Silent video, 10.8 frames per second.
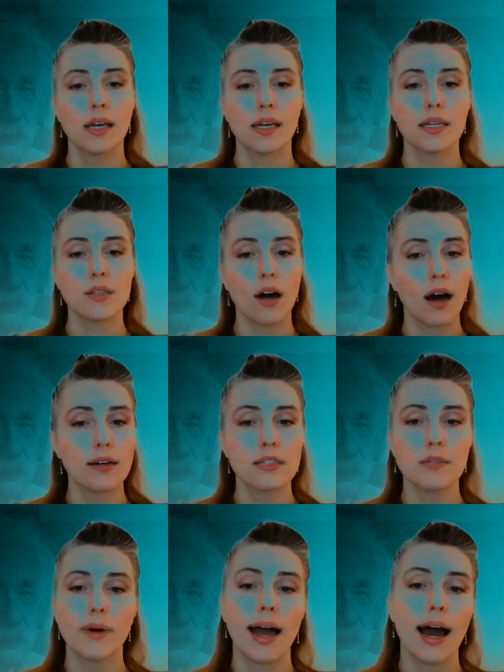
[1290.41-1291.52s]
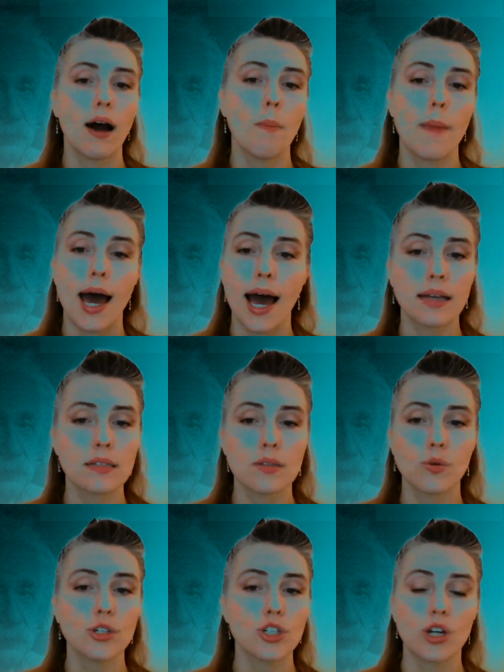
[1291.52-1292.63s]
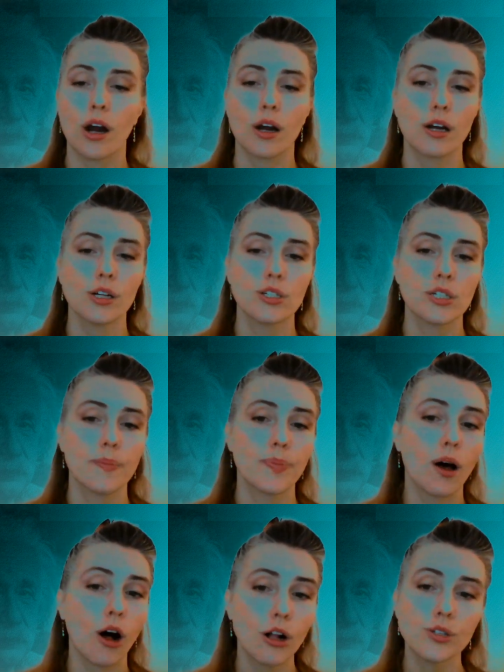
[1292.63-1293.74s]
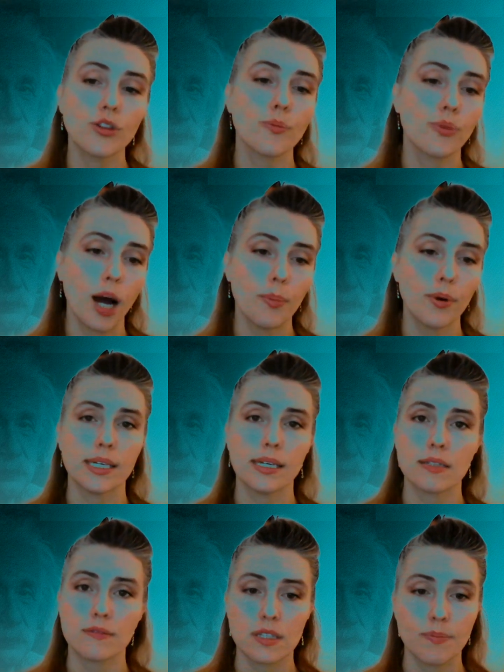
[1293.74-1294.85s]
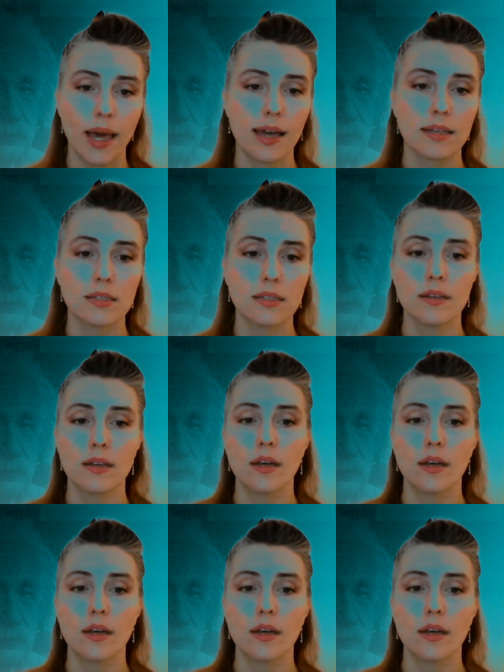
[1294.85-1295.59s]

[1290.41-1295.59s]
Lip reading: is caused by how mass or charge alter the properties of space